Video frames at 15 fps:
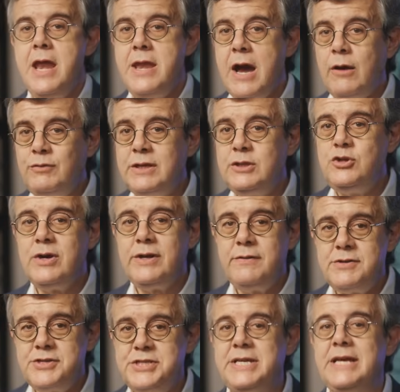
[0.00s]
Now that you
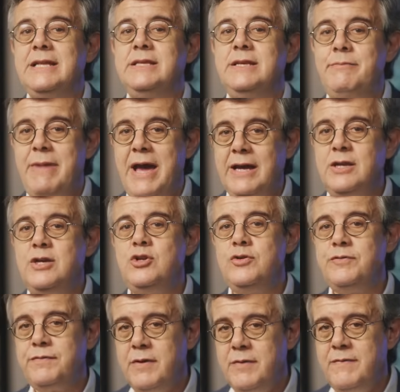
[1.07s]
understand the
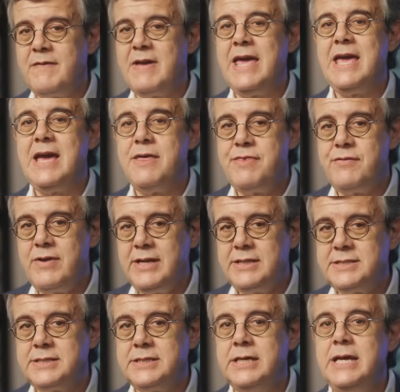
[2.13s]
magnitude of AI
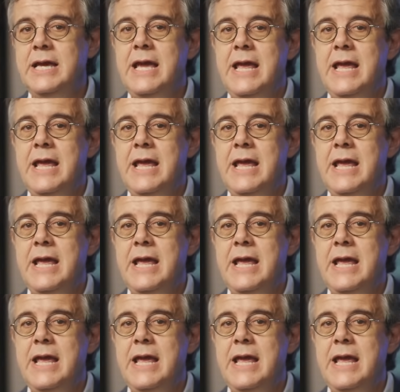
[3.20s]
threats,